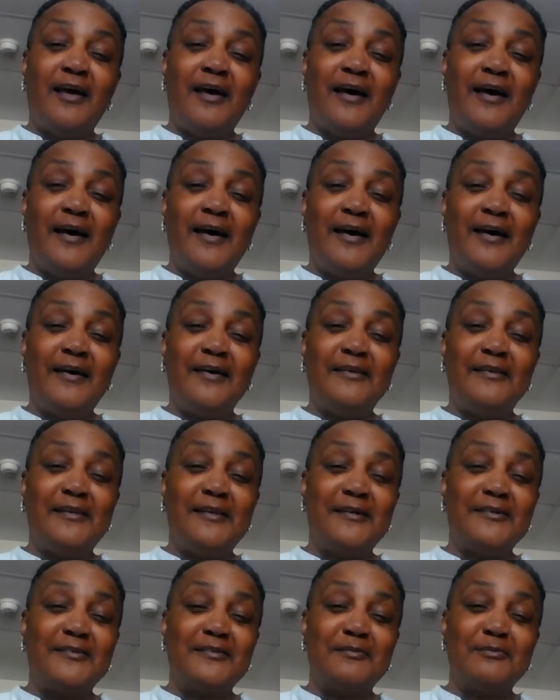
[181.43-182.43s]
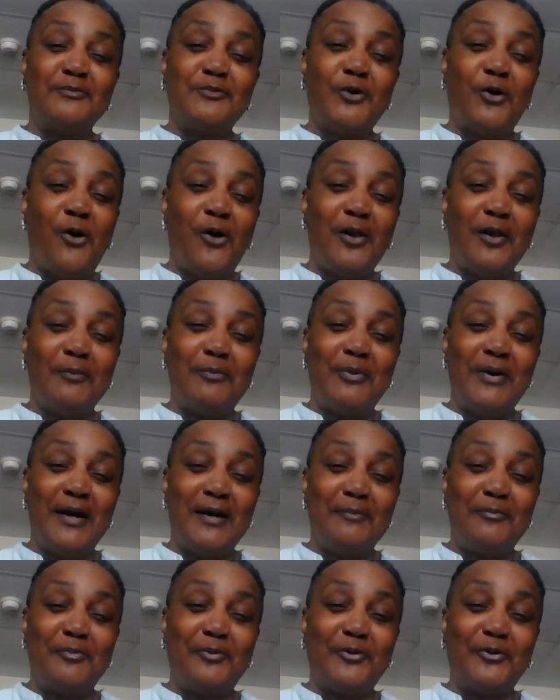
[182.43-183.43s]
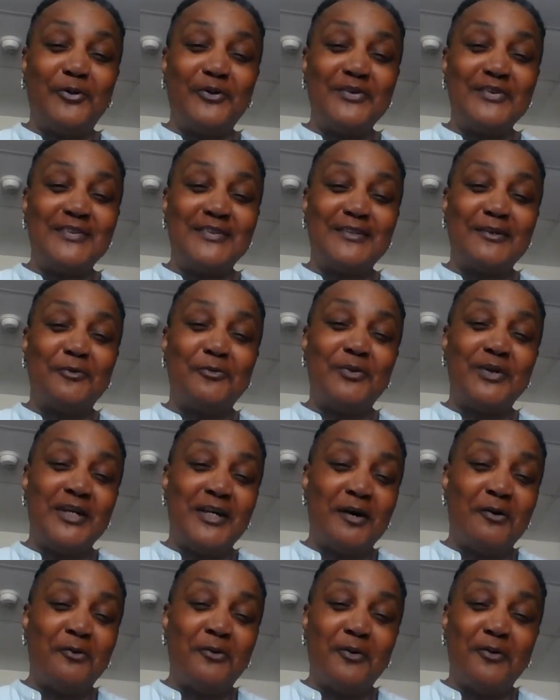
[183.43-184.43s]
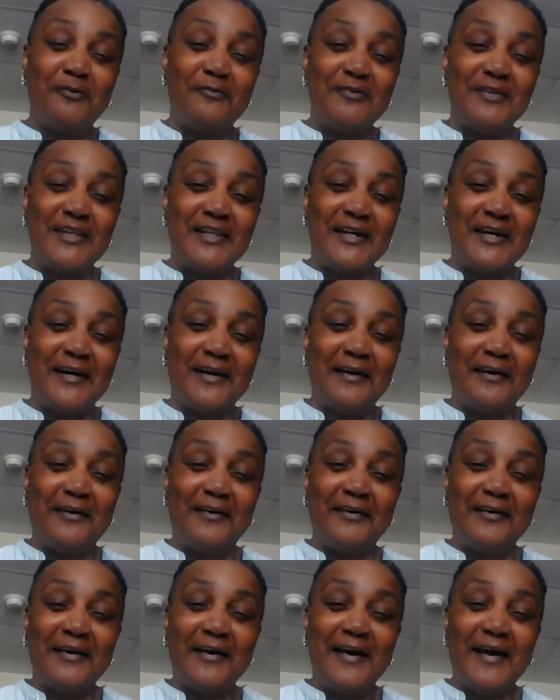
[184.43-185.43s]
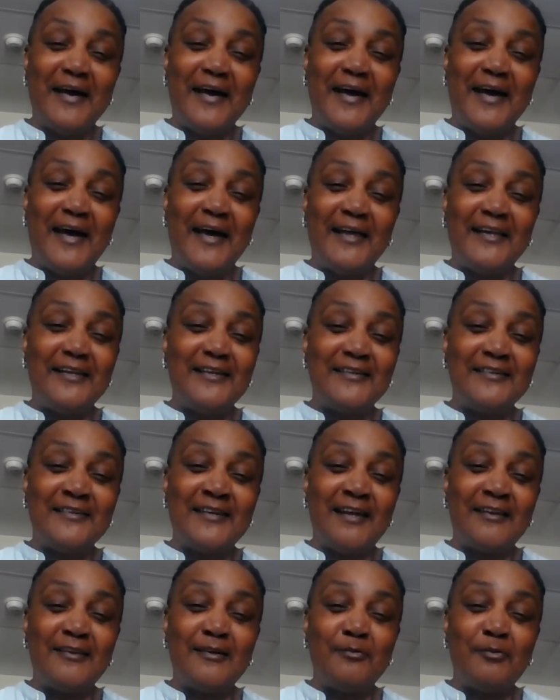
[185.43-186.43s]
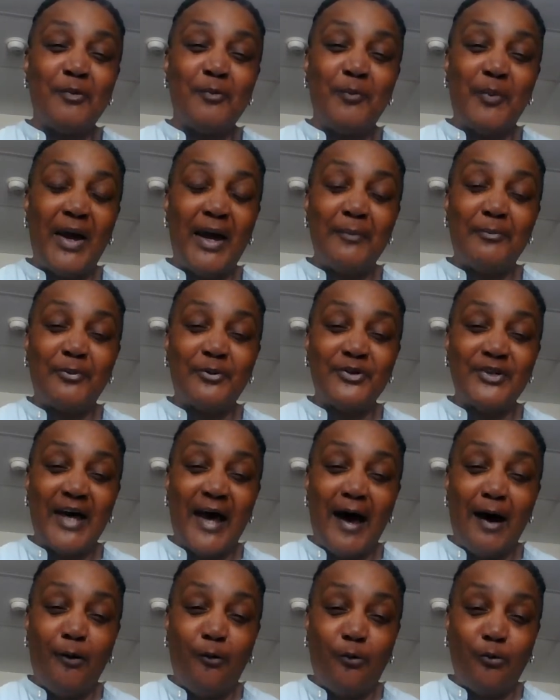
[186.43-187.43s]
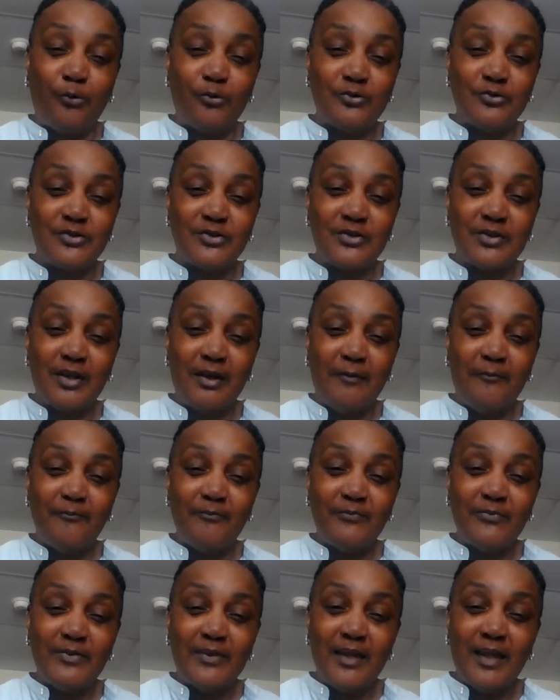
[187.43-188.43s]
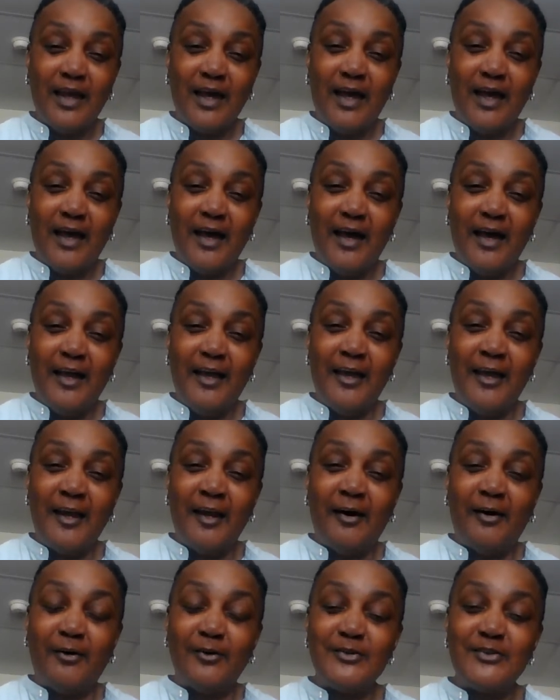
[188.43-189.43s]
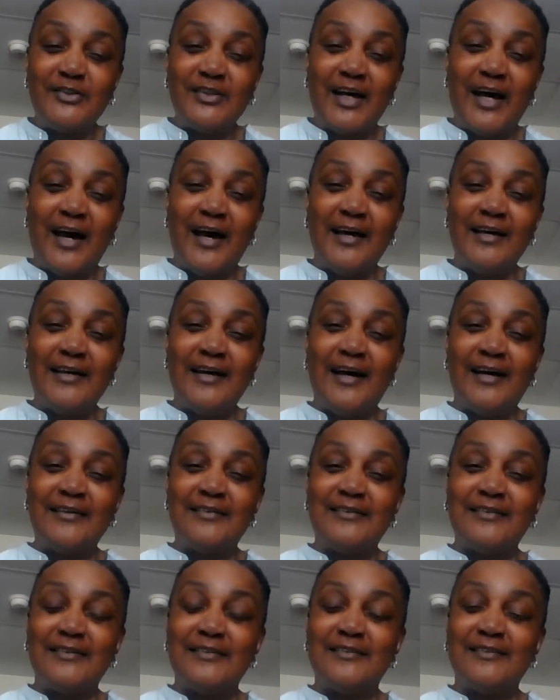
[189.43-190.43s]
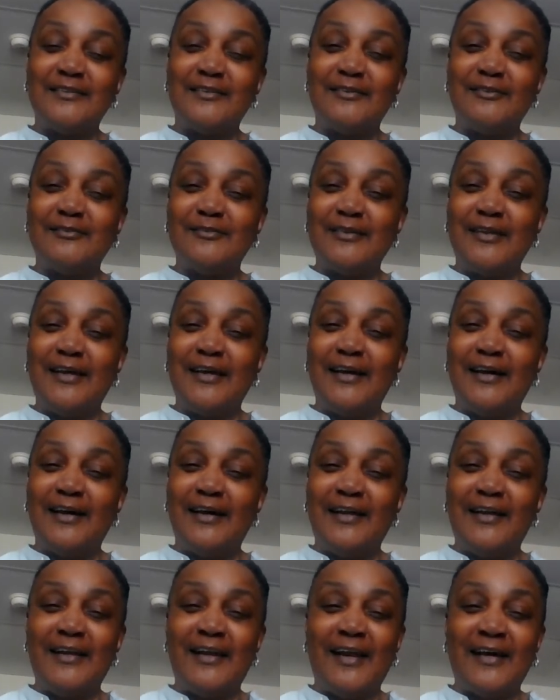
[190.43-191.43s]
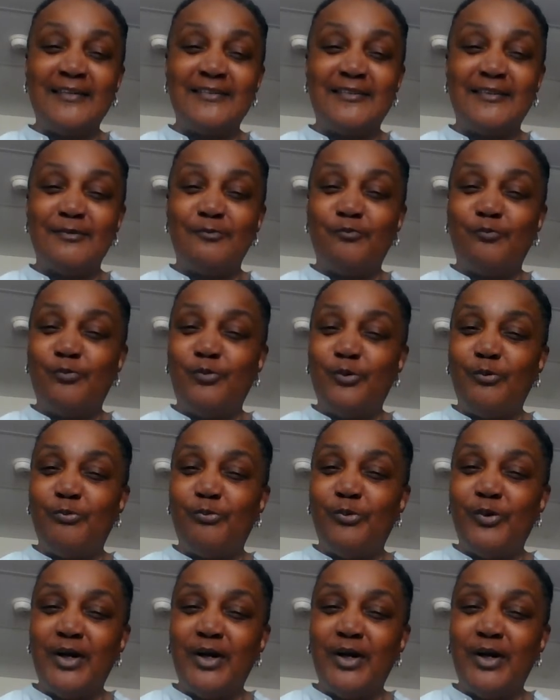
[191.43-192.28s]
hey, there's some toilet paper. So we go over there, and there's nothing but paper towels. So I says, and I said, well,